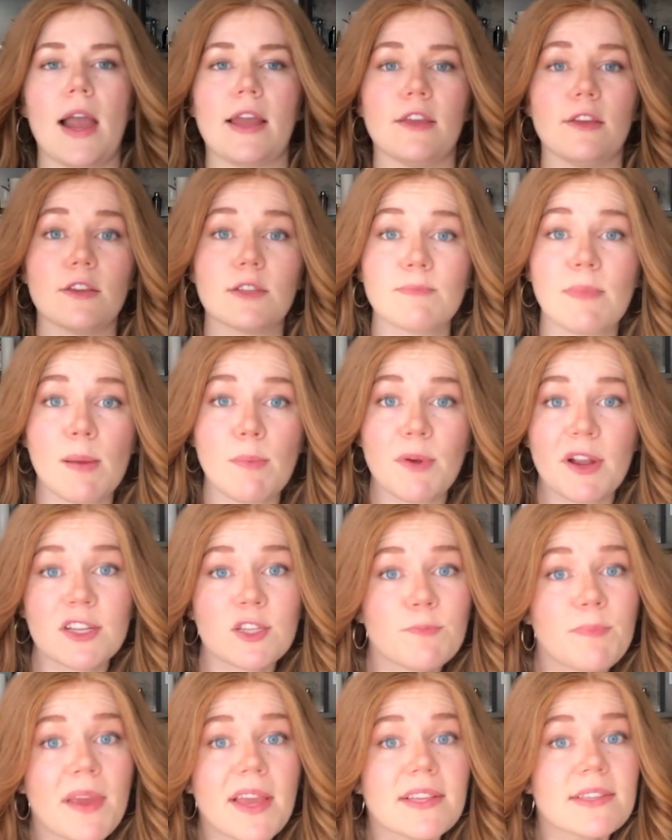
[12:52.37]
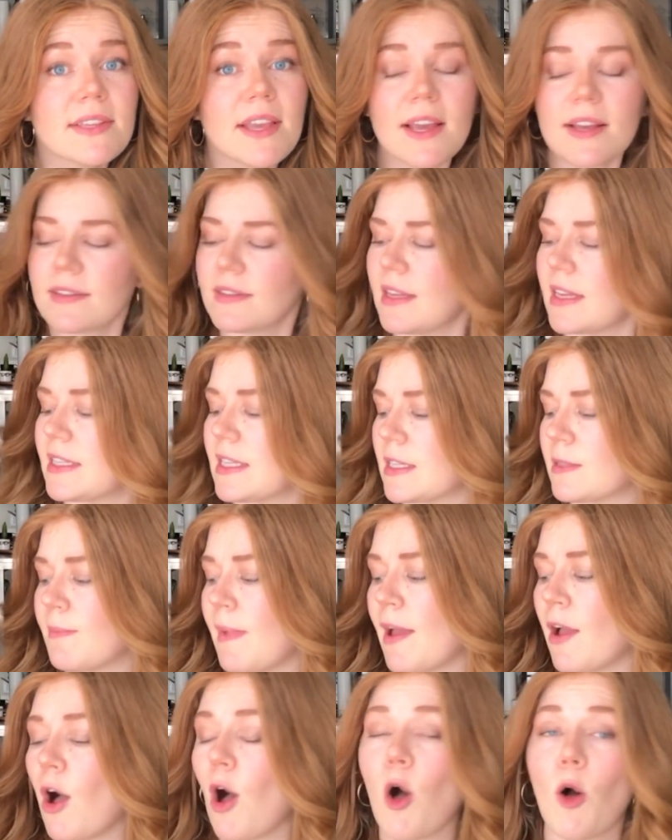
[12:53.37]
I use my Branch Basics. This is
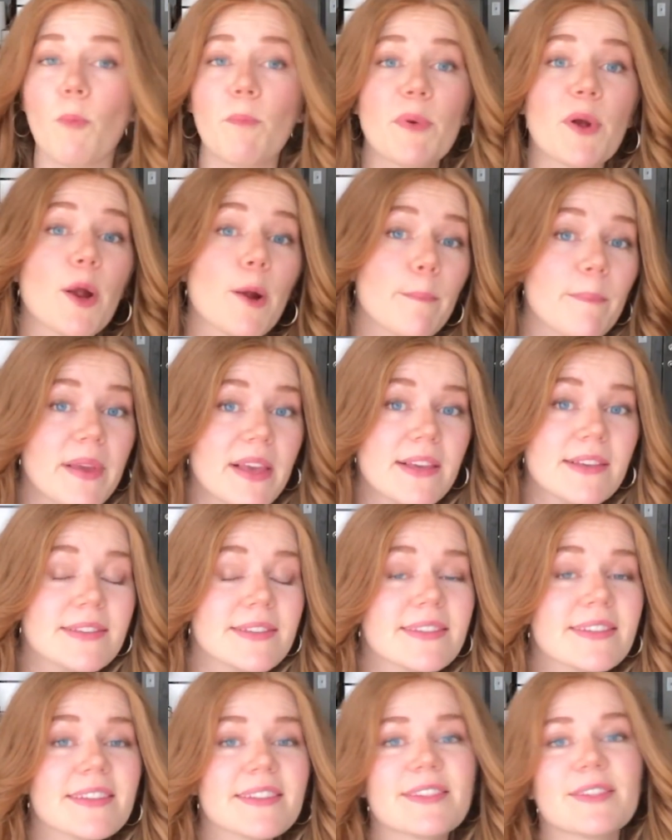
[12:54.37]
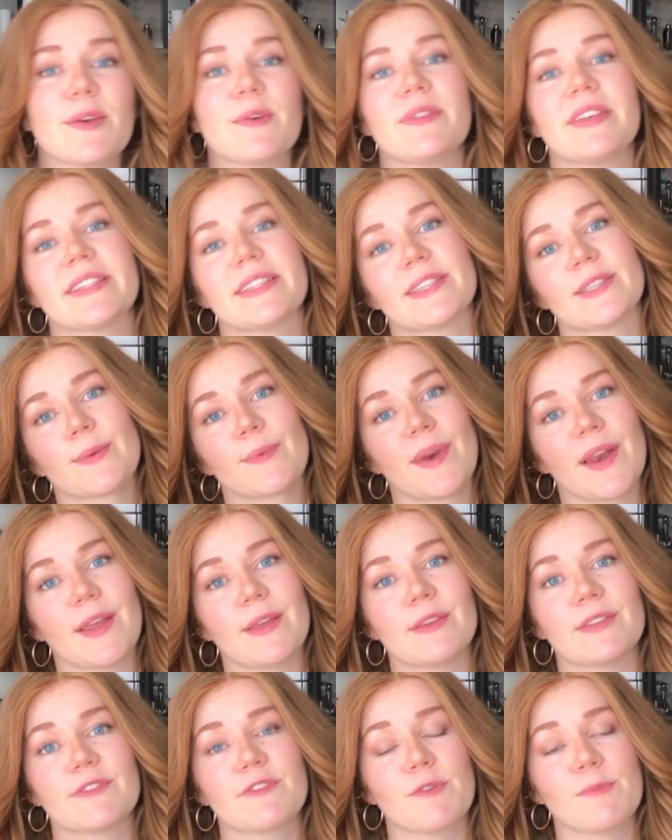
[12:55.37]
my all-purpose, so this is the one I
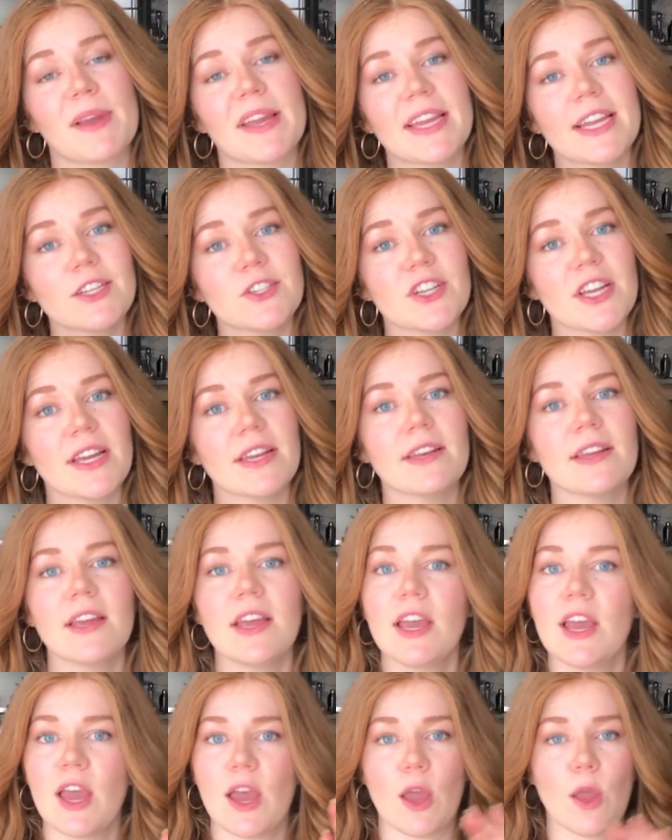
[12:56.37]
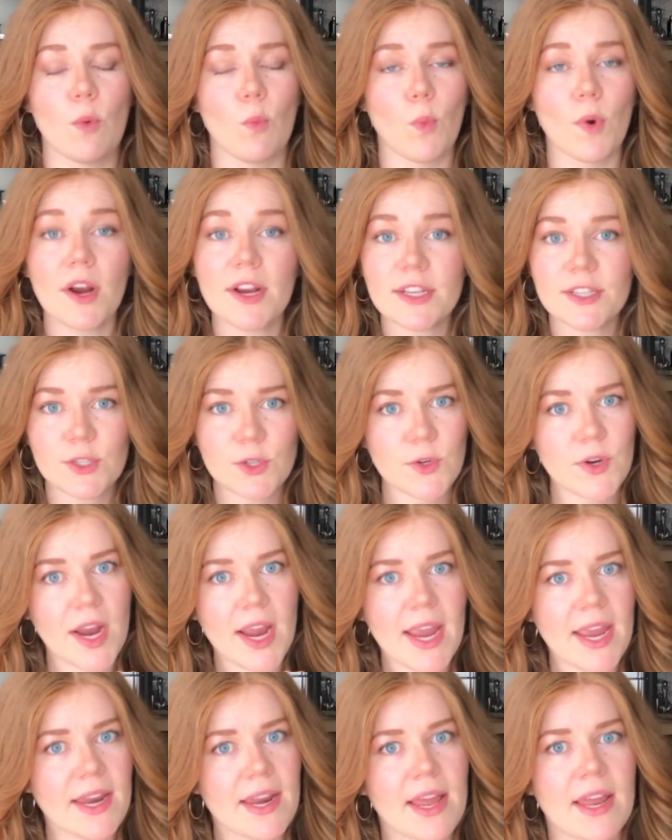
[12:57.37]
use for my kitchen. It works
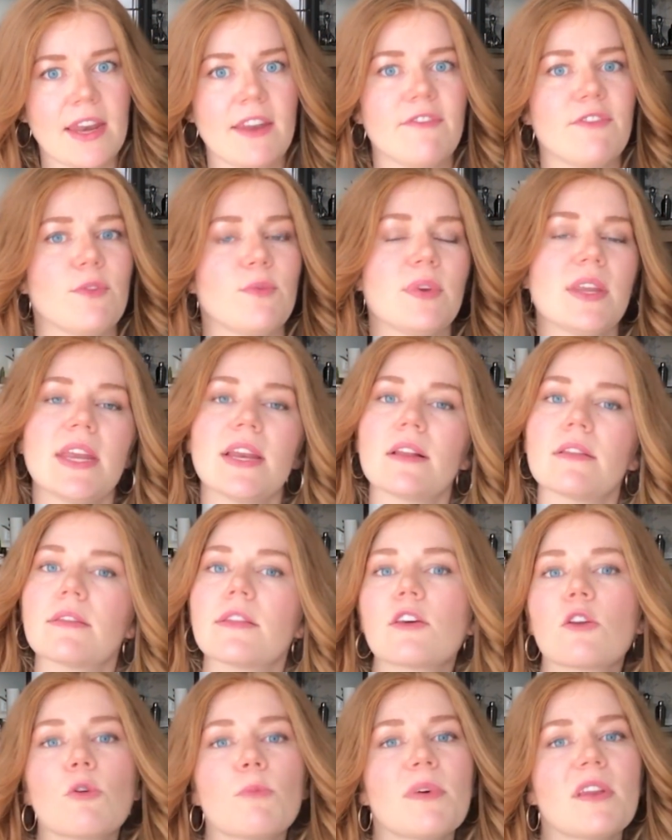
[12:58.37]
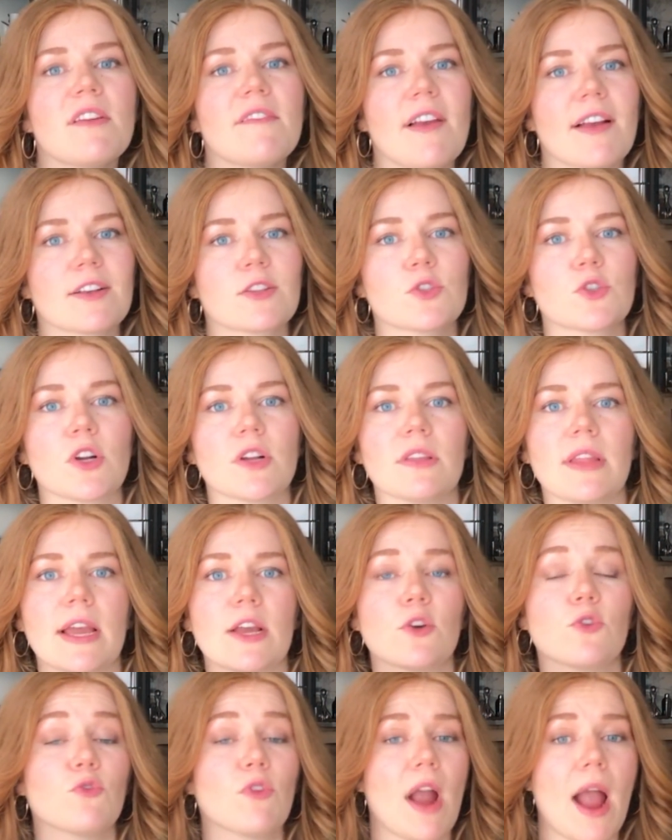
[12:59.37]
great, and if you need a little bit of extra
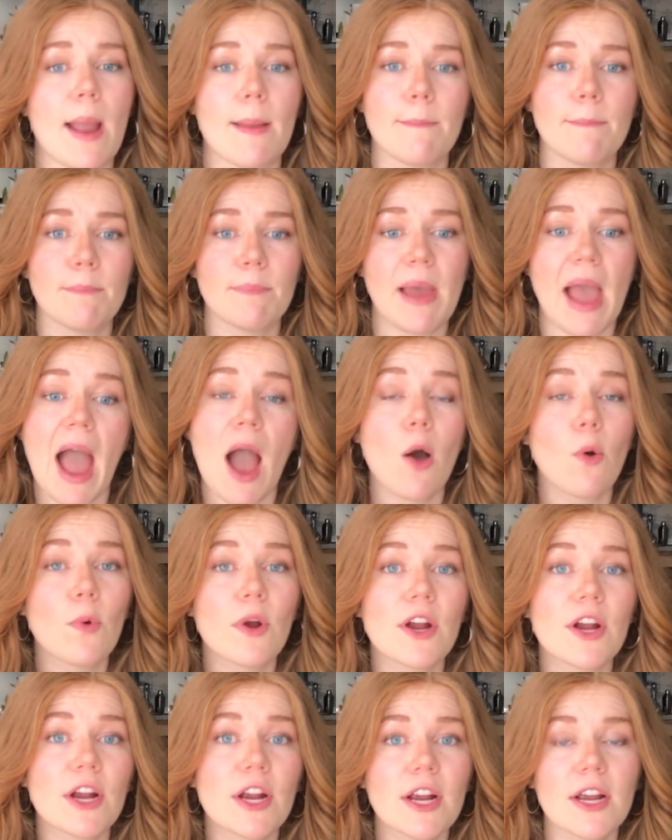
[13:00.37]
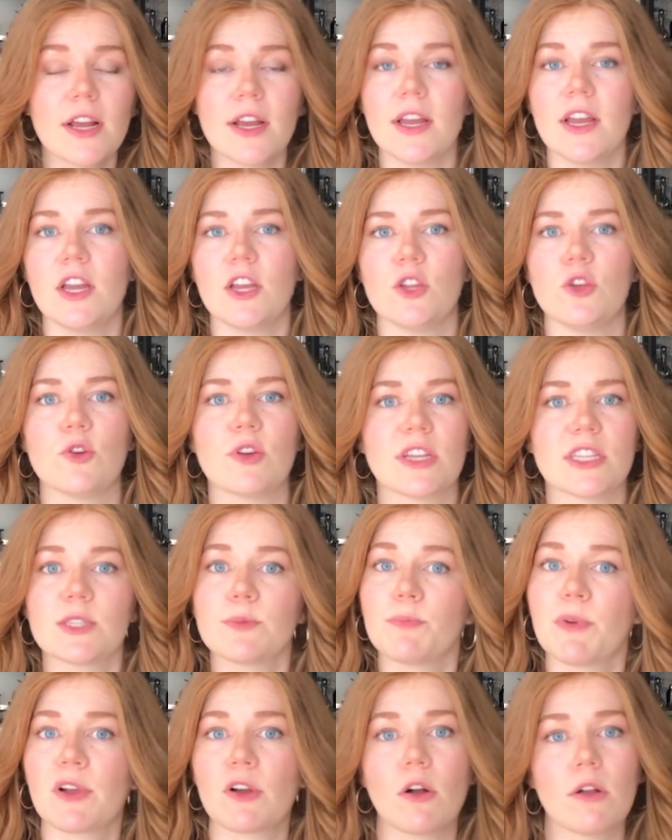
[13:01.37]
like grime power, you can
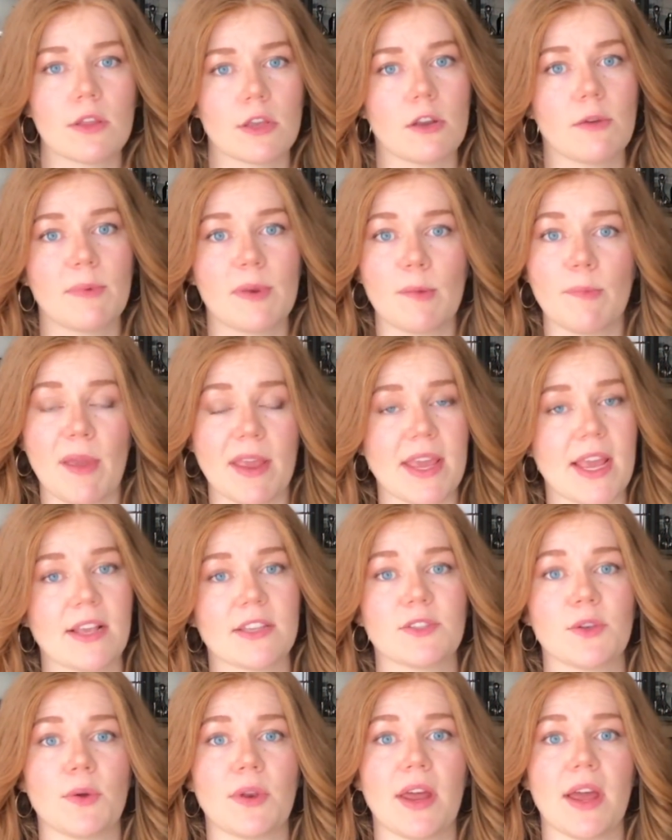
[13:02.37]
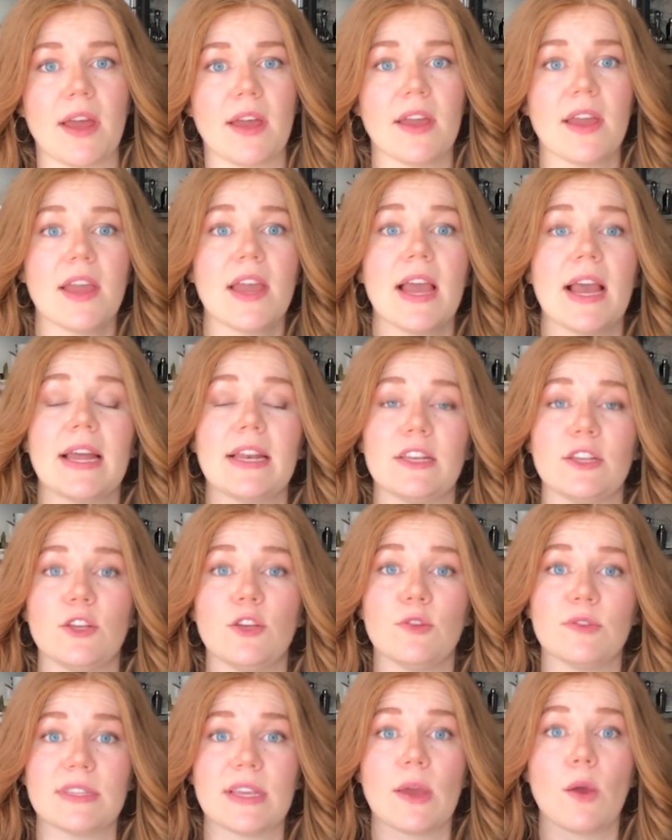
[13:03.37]
sprinkle a little bit of baking soda and
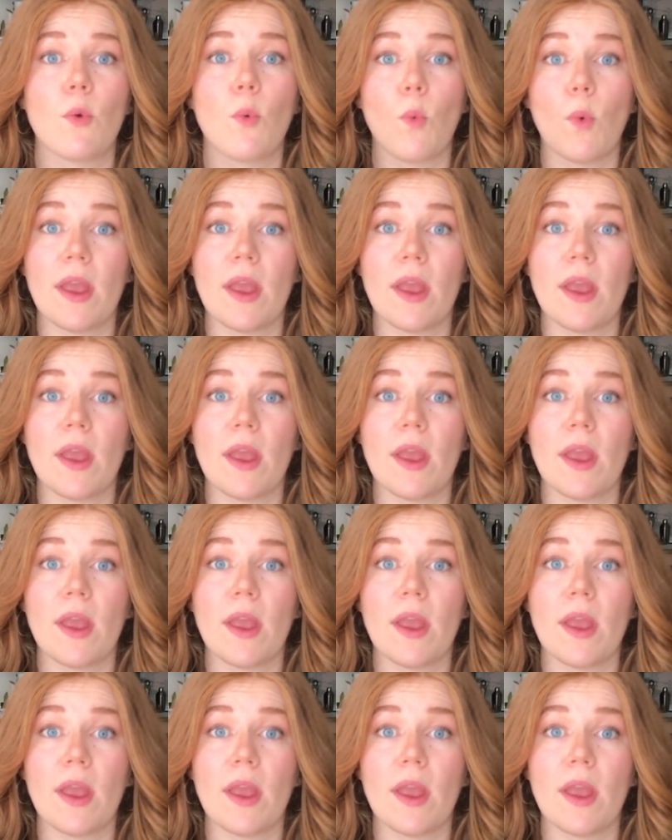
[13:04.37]
use it